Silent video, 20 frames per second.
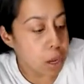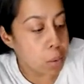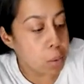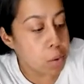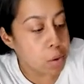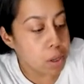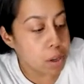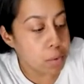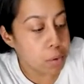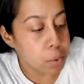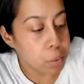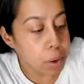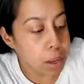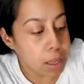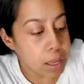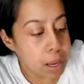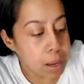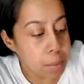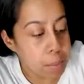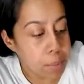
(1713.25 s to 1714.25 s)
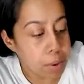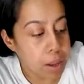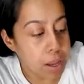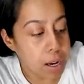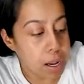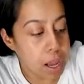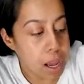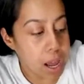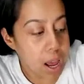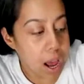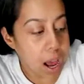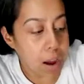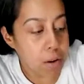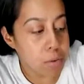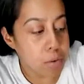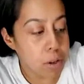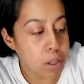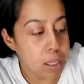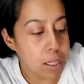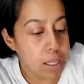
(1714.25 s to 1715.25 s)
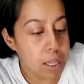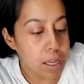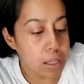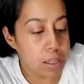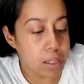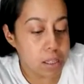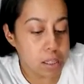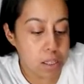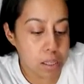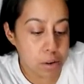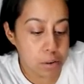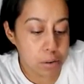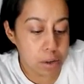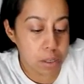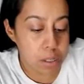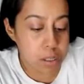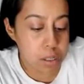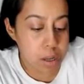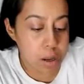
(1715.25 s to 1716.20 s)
I won't give it away yet, but I really like the series